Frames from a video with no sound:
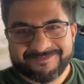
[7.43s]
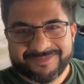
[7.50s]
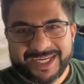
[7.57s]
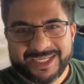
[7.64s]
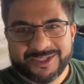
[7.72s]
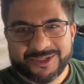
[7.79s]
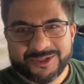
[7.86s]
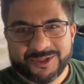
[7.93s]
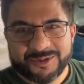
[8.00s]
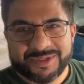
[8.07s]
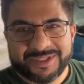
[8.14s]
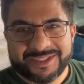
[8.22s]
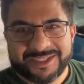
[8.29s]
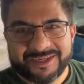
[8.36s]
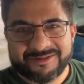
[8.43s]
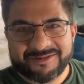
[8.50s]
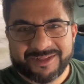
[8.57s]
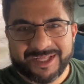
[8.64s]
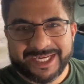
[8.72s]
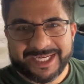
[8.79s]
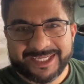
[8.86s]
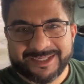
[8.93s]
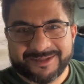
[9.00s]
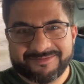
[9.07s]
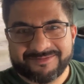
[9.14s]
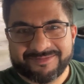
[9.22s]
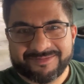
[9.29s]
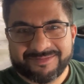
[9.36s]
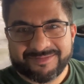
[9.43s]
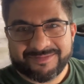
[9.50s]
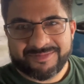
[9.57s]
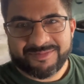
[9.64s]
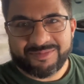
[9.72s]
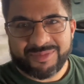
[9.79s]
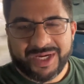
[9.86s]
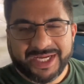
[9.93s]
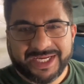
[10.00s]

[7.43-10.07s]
I do stupid stuff like buy